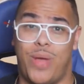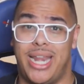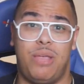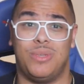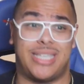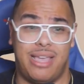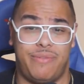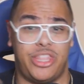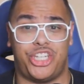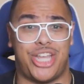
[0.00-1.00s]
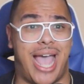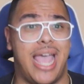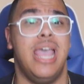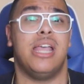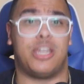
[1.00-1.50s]
And when he was given the
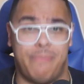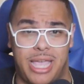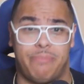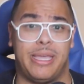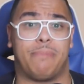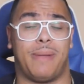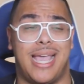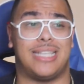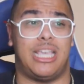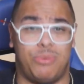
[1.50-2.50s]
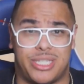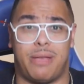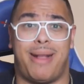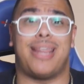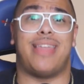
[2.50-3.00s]
shot to make big plays, he was
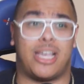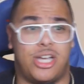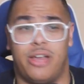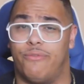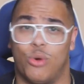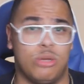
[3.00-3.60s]
somebody that could.